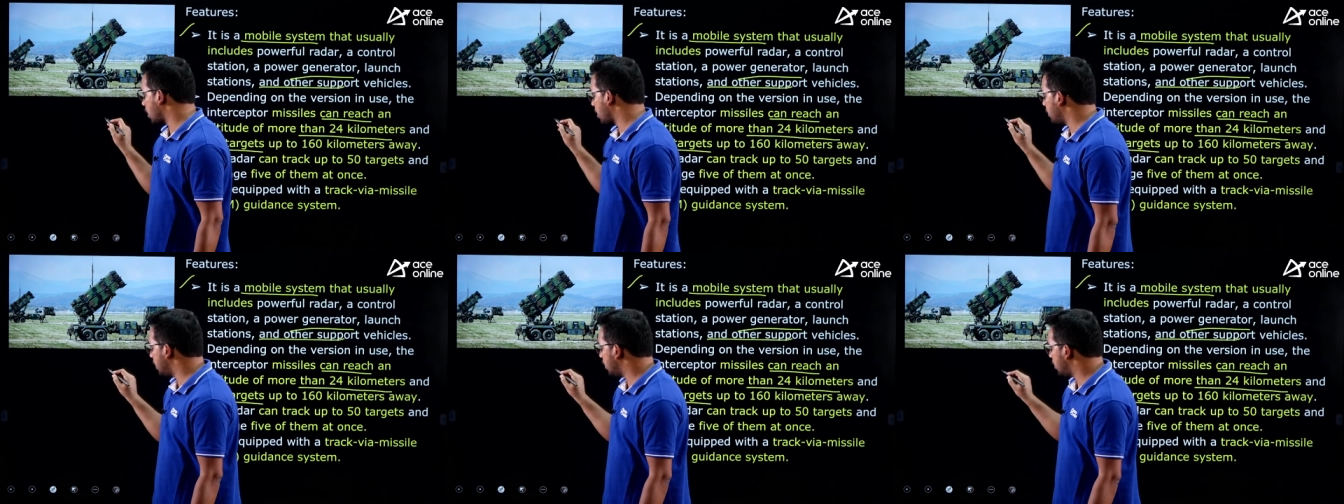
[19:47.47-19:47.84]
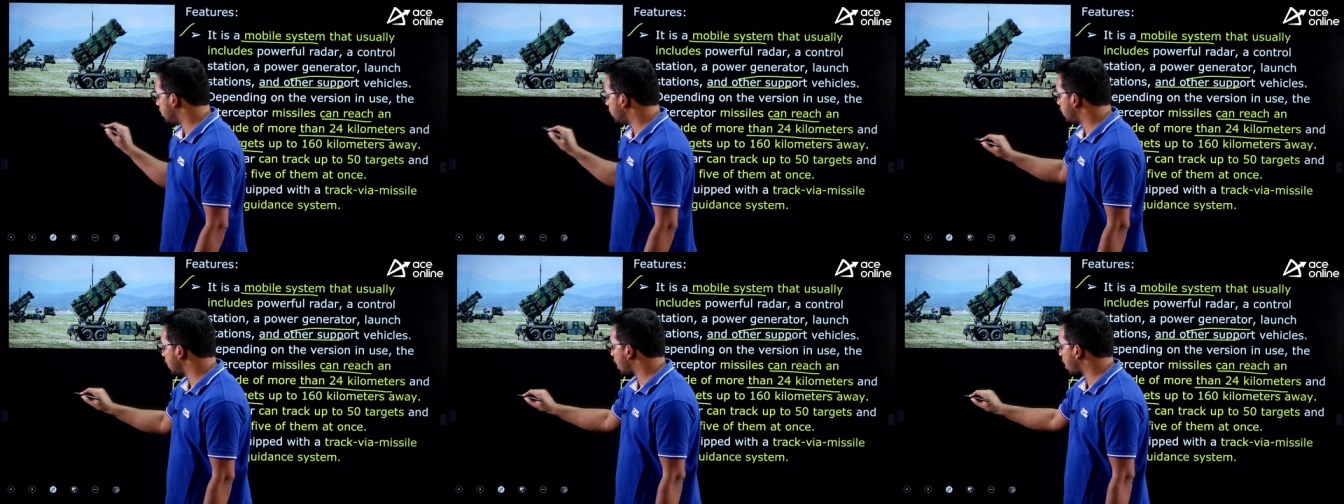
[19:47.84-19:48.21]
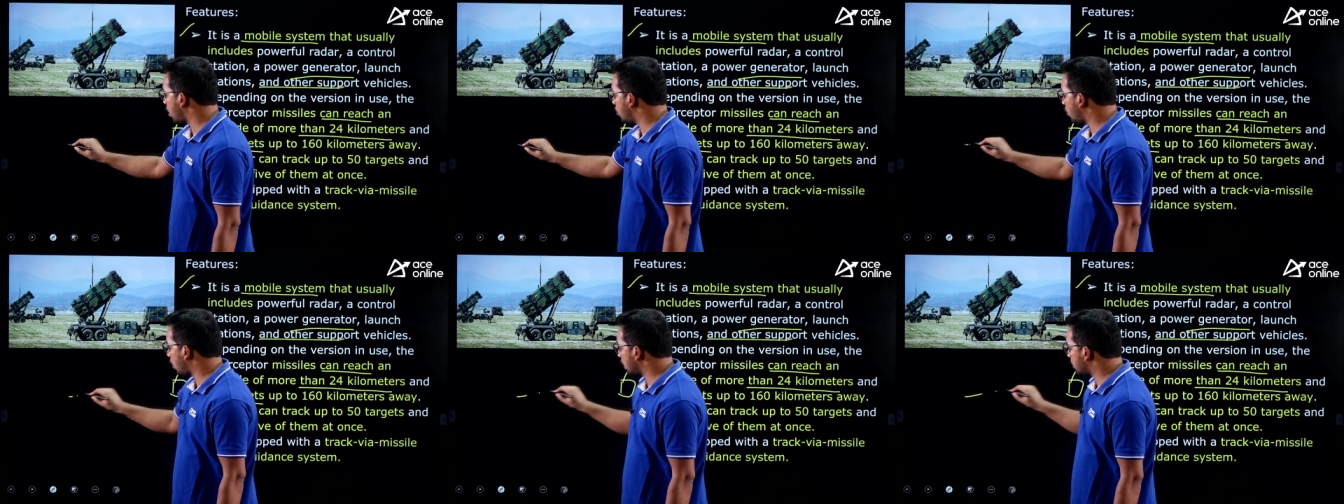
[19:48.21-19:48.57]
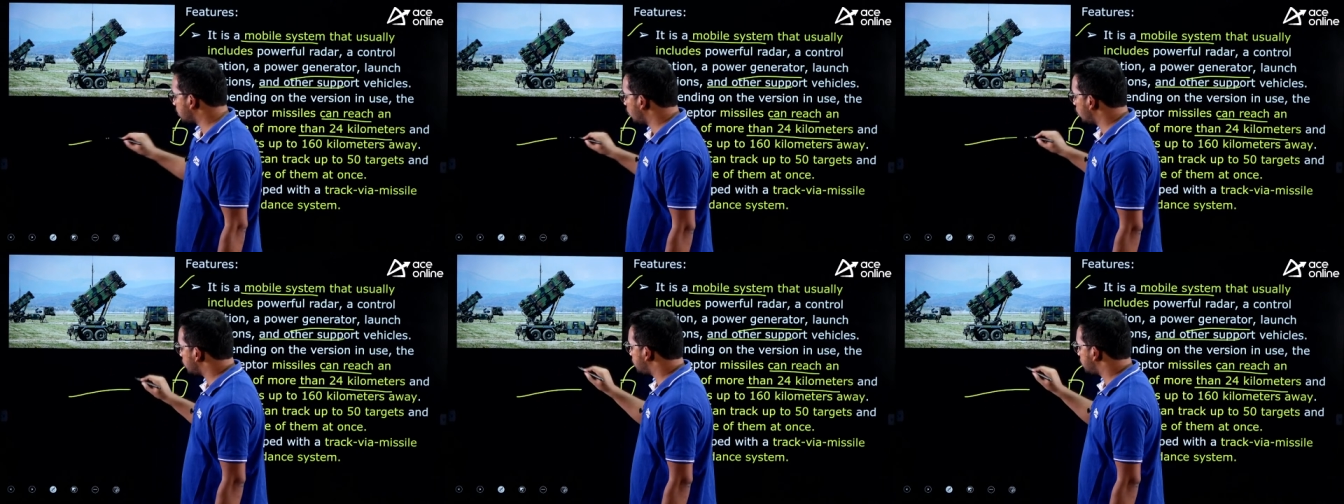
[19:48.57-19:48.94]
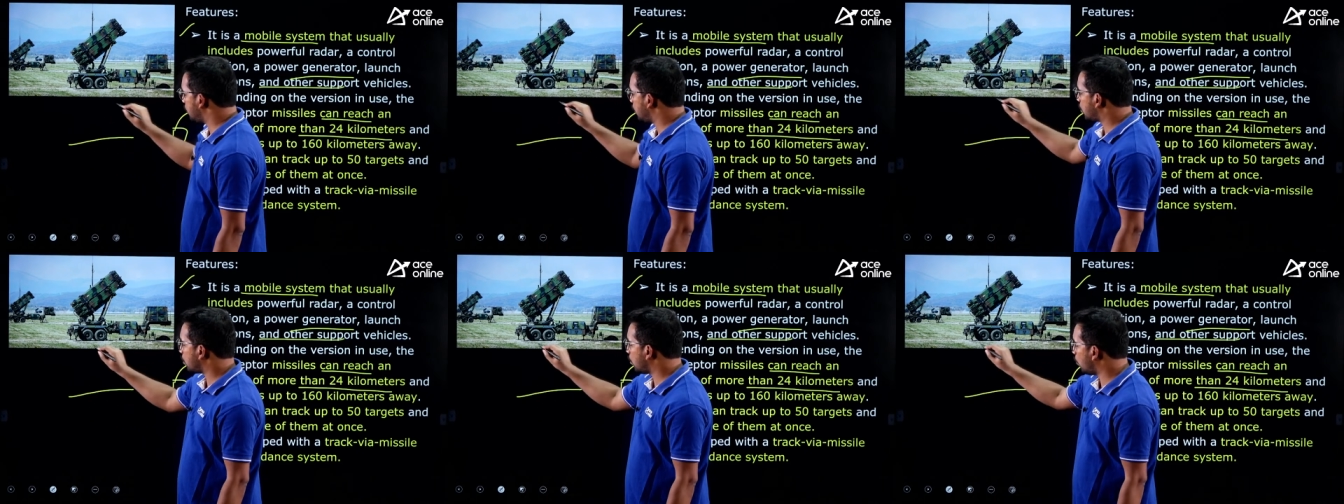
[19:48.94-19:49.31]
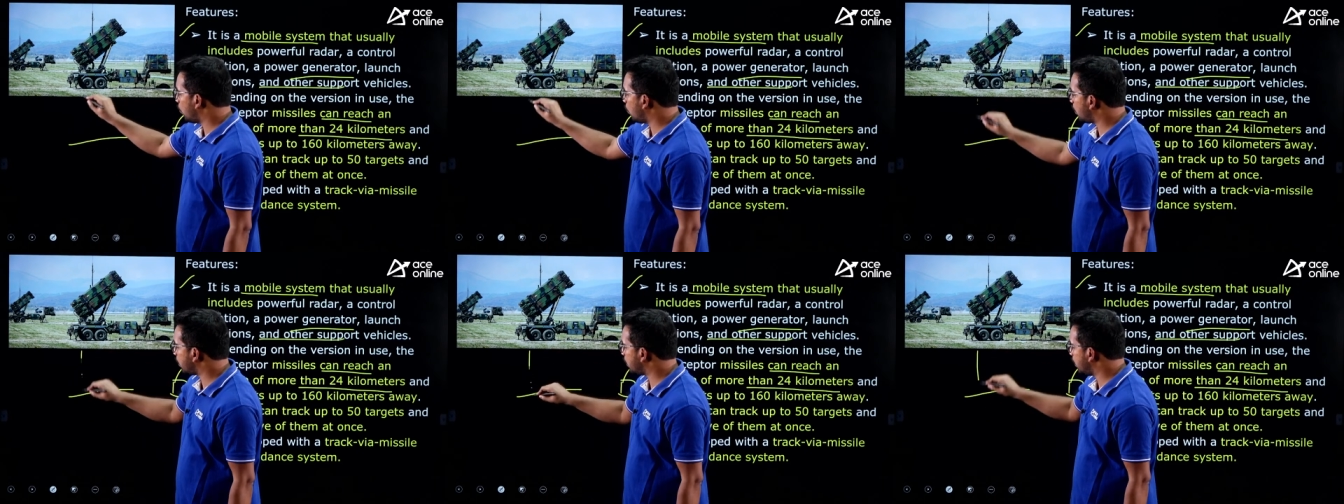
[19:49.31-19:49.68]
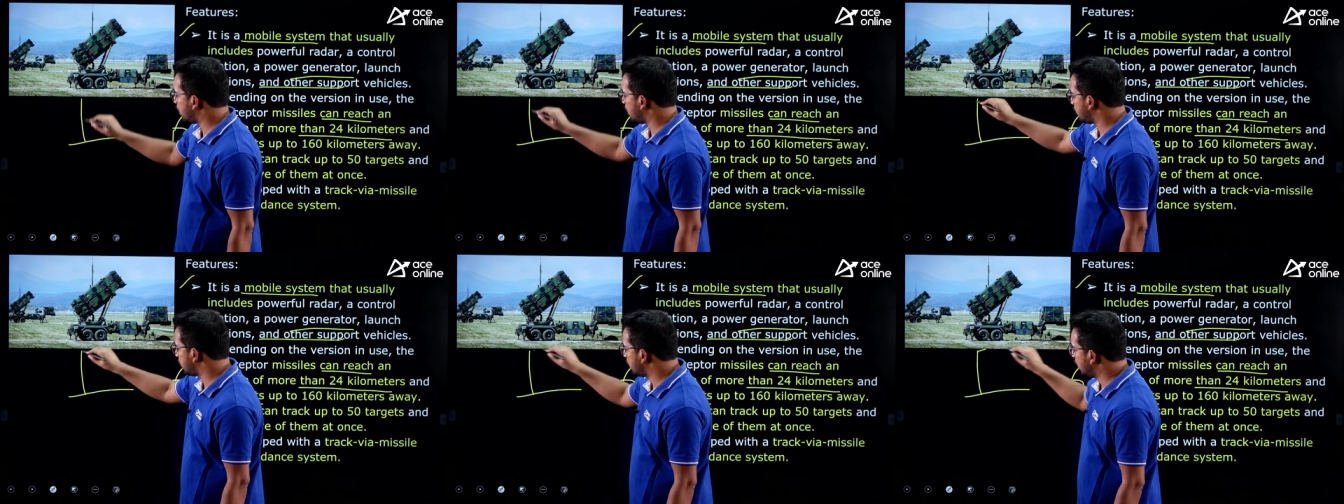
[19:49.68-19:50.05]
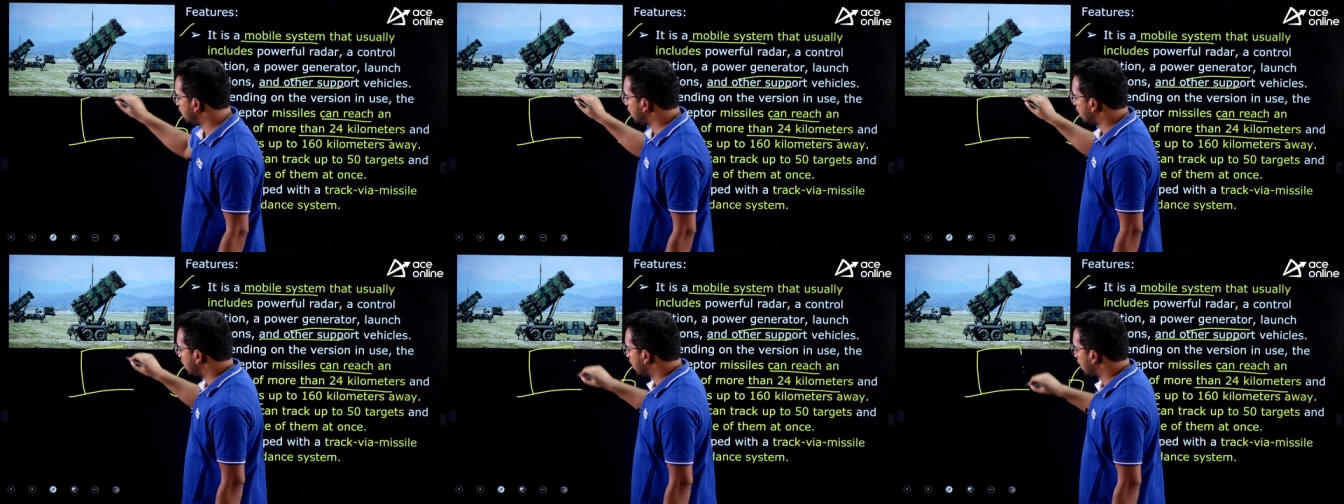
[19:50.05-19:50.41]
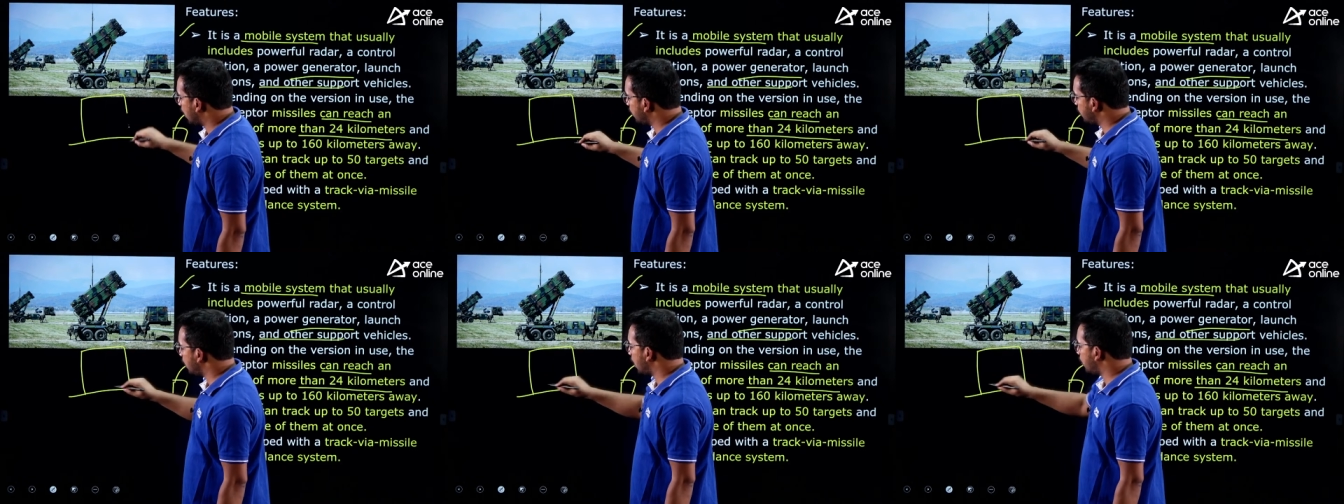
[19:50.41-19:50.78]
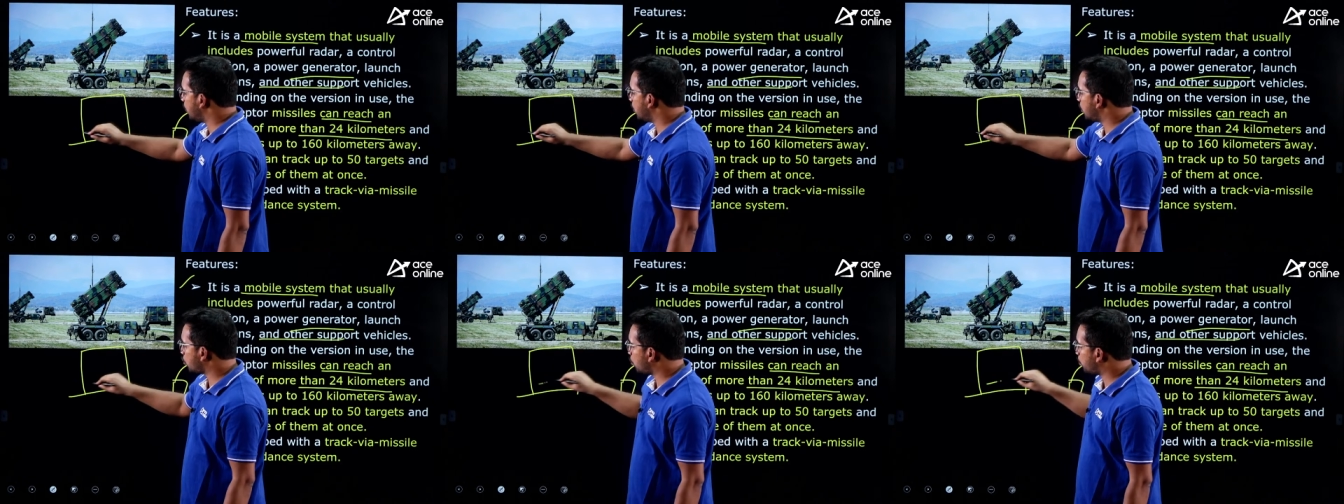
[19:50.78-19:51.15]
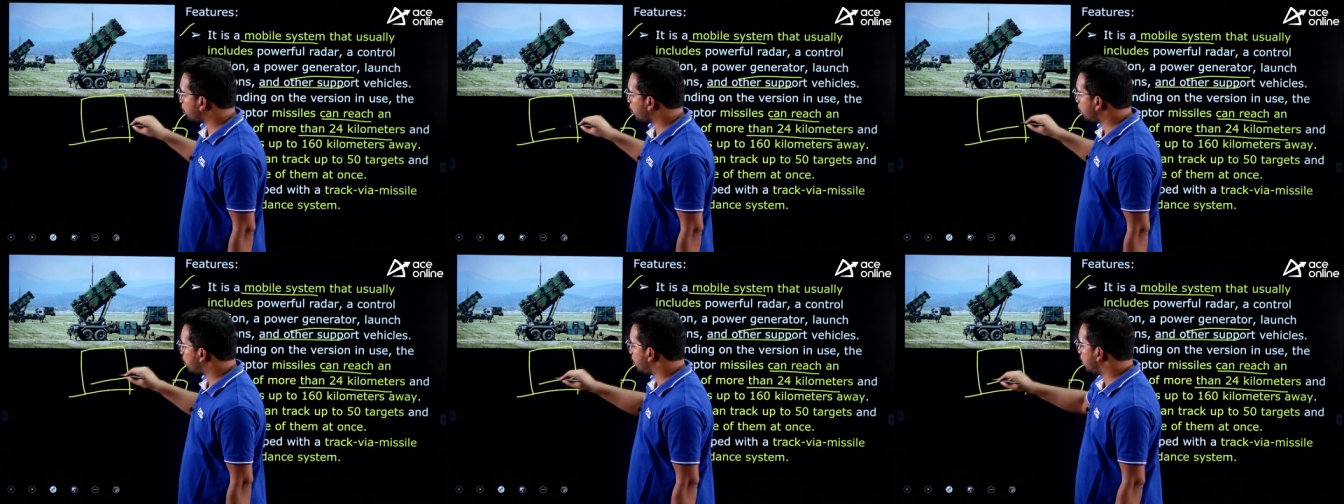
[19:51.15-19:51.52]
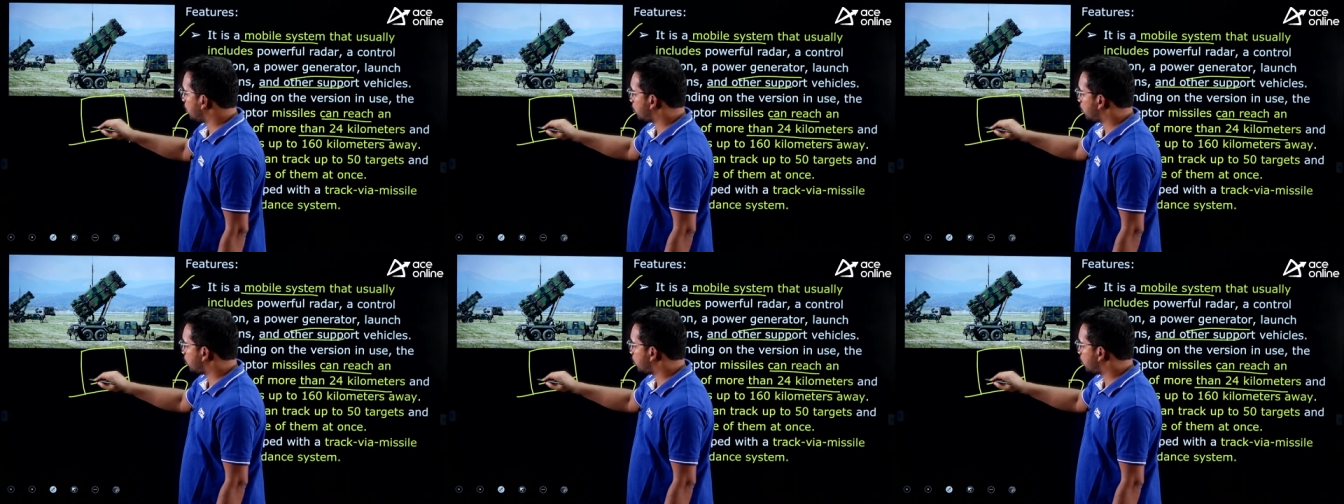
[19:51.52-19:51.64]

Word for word: I mean, we have atmosphere over Earth and we have a tropo,